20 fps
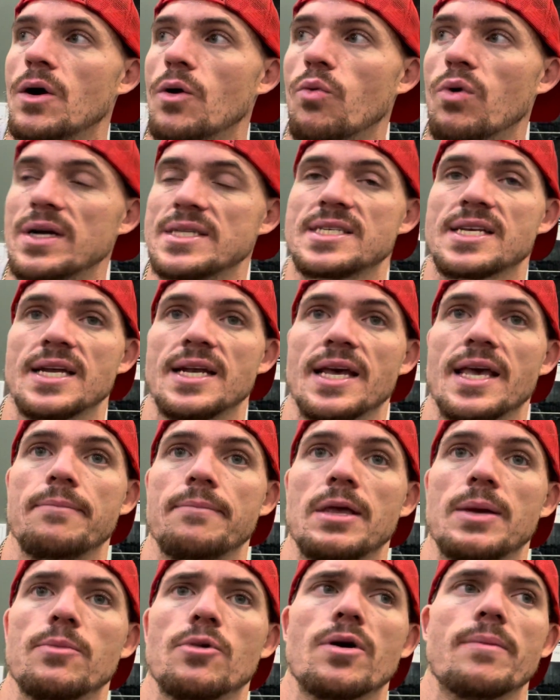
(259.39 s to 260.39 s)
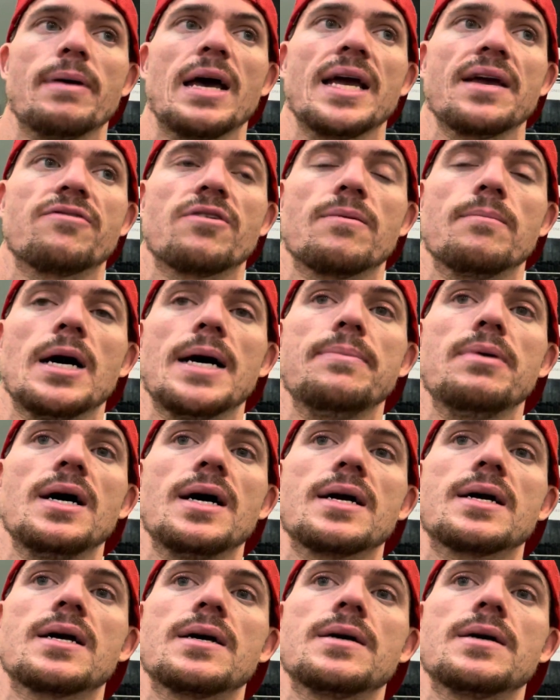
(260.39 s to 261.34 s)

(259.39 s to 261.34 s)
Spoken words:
what's going to give me more bang for my buck?